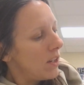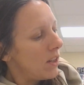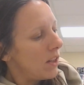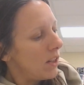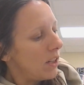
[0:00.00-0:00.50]

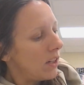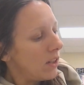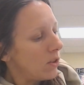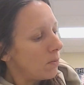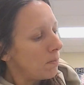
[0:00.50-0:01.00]

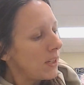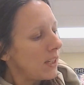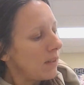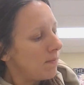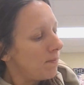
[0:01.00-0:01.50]
little
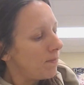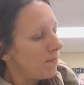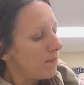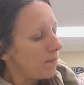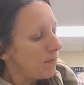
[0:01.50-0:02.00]
P,
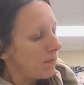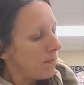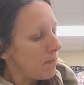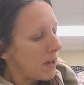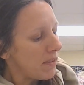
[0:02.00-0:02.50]

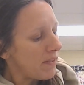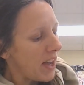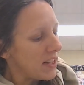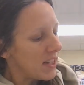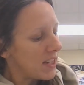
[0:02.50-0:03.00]
big
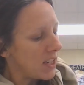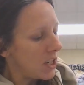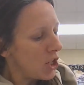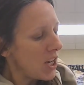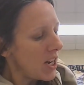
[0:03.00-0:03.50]

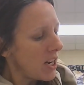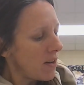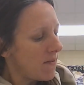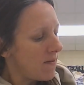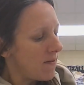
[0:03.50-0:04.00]
fancy G,